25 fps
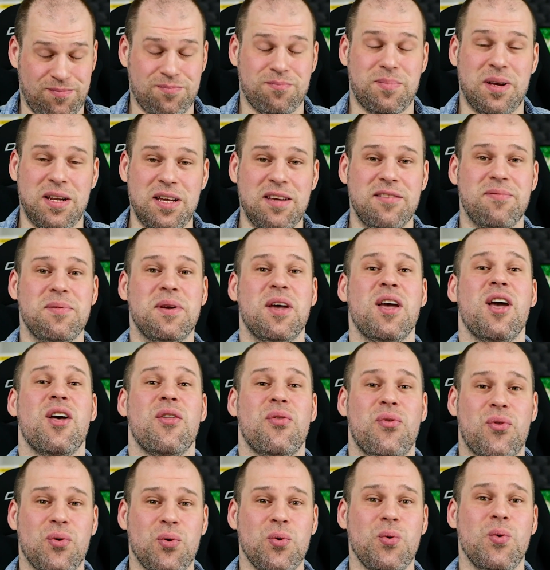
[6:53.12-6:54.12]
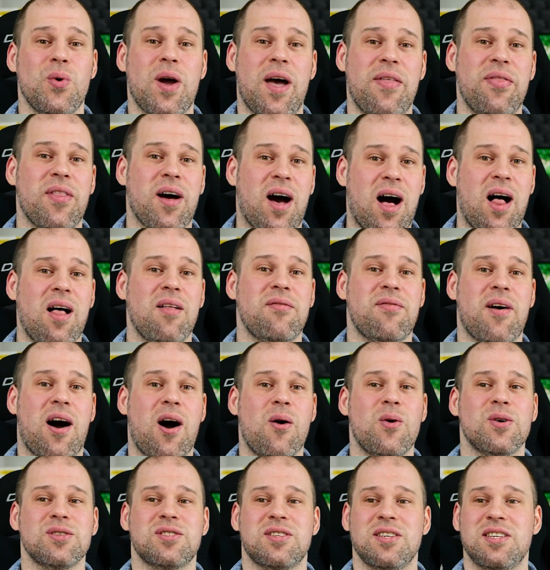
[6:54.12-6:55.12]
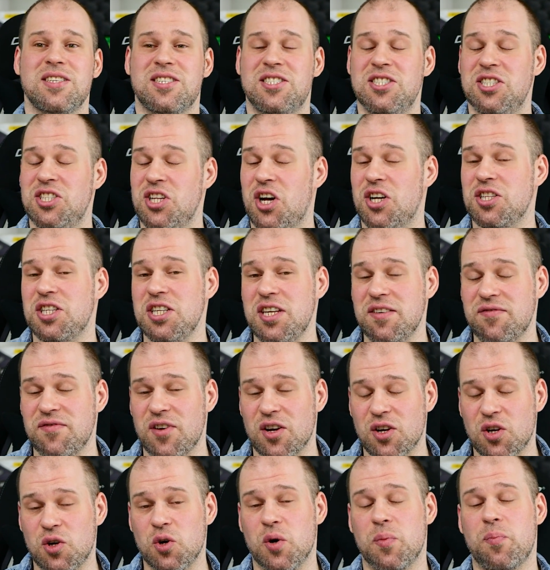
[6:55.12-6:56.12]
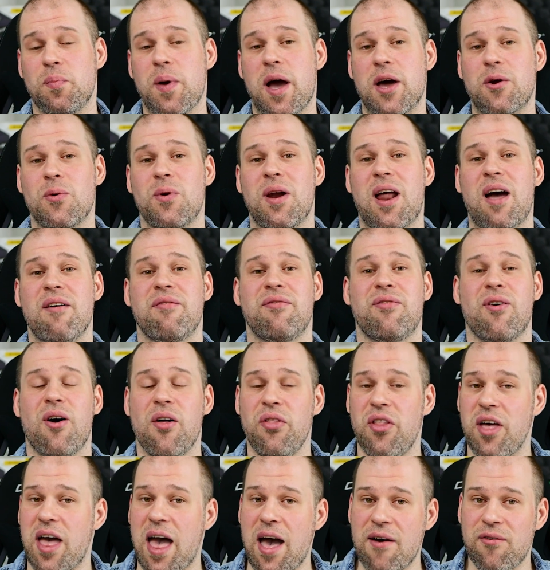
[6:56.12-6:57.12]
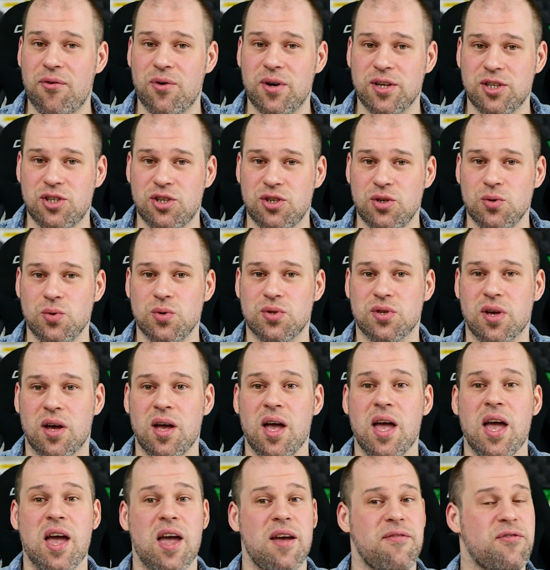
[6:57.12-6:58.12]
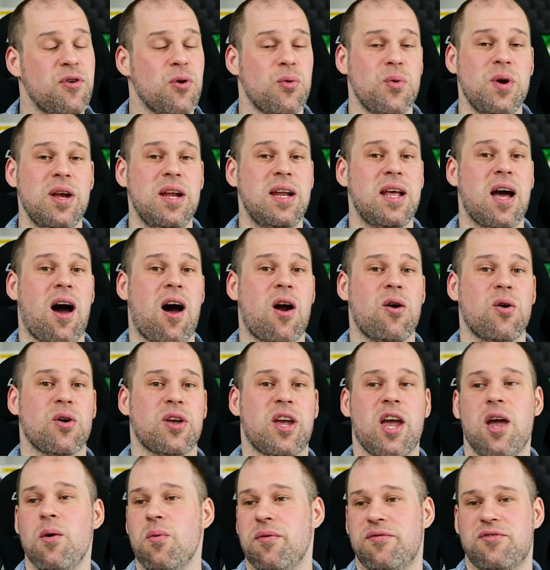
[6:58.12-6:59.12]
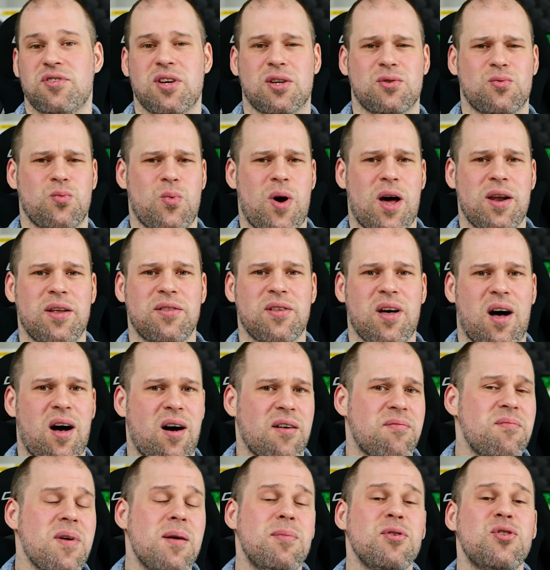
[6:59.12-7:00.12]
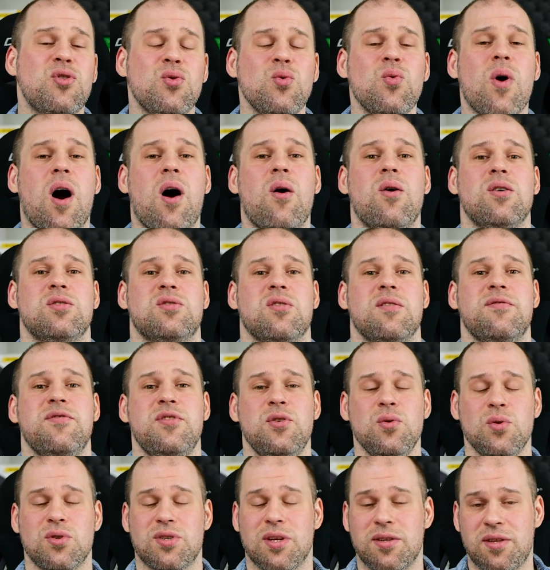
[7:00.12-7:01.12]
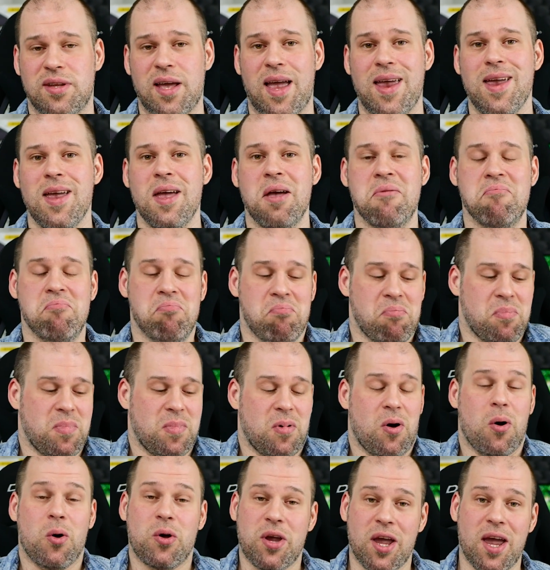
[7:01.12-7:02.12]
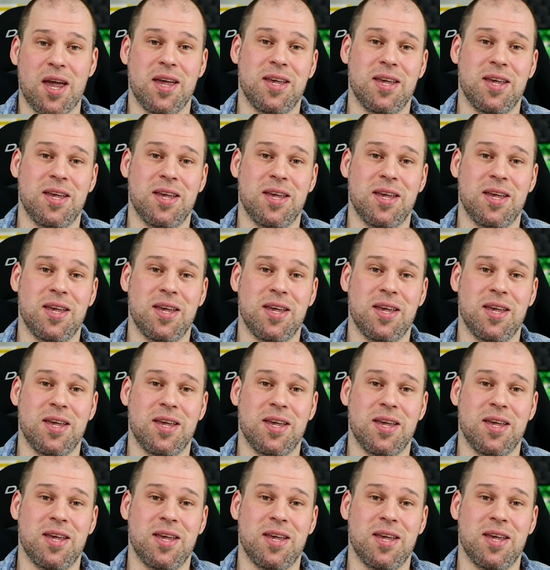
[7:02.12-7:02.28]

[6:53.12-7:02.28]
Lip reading: believe me, 2.5 hours is not even a good battery life for the average user. If you really are okay with just 1.5, maybe 2 hours of use a day, okay,